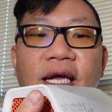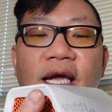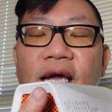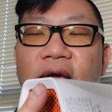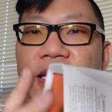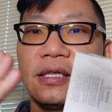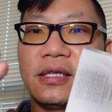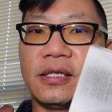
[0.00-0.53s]

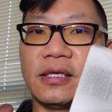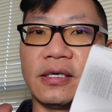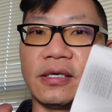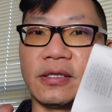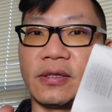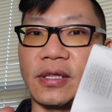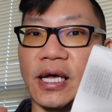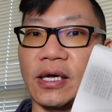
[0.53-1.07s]
and
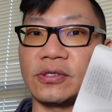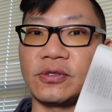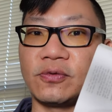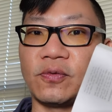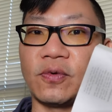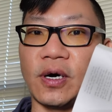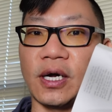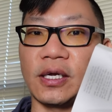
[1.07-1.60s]
the 1000
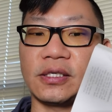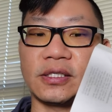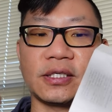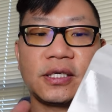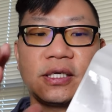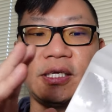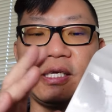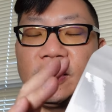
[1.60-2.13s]
watt
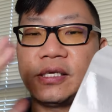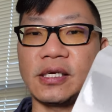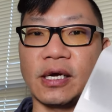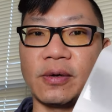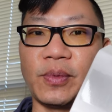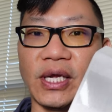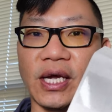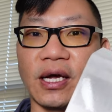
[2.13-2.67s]
heat
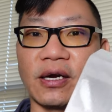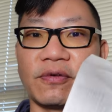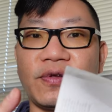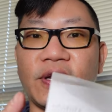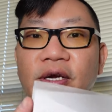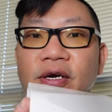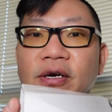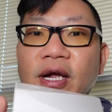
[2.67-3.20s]
coming out of
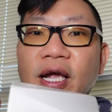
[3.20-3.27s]
here,